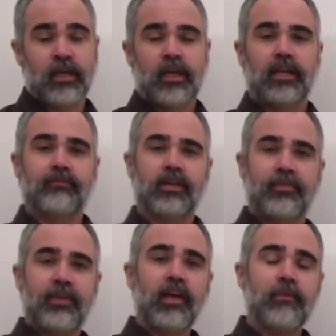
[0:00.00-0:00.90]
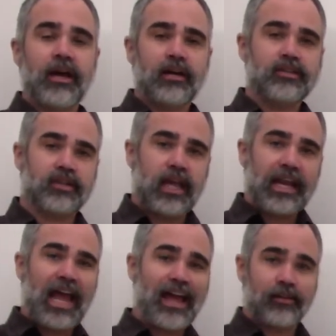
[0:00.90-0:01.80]
If you can think about it as
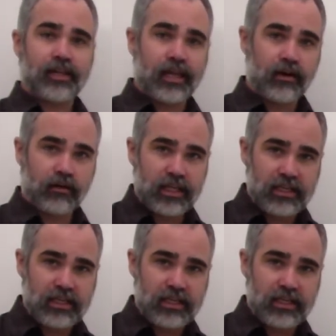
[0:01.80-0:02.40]
an alligator